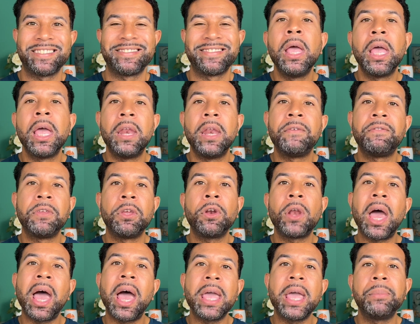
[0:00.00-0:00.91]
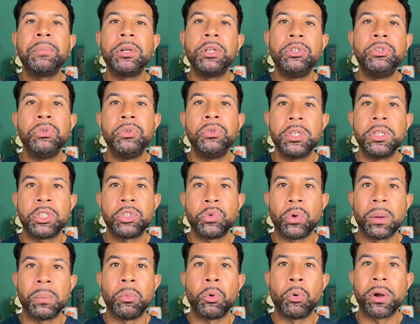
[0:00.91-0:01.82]
And if you're not able to do this
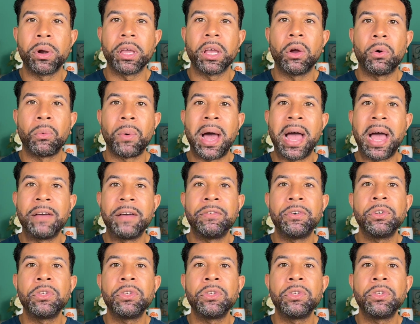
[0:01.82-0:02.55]
during morning arrival,